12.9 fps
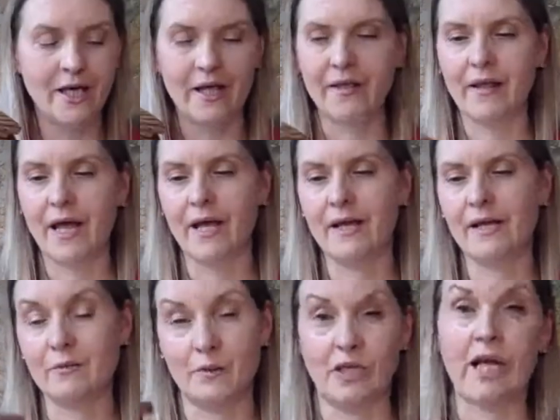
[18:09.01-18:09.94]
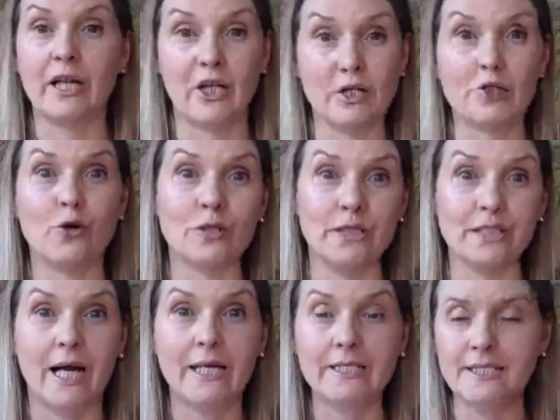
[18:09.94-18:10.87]
then we're King of Scotland
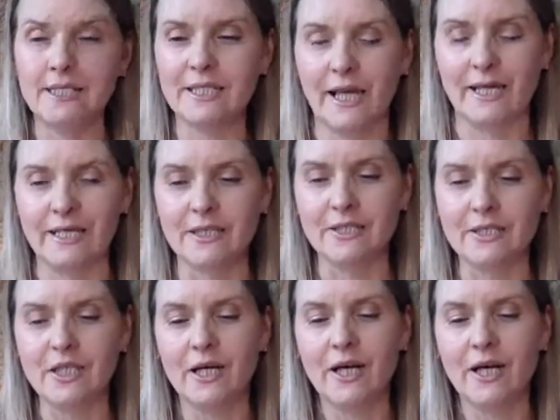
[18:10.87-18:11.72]
and England,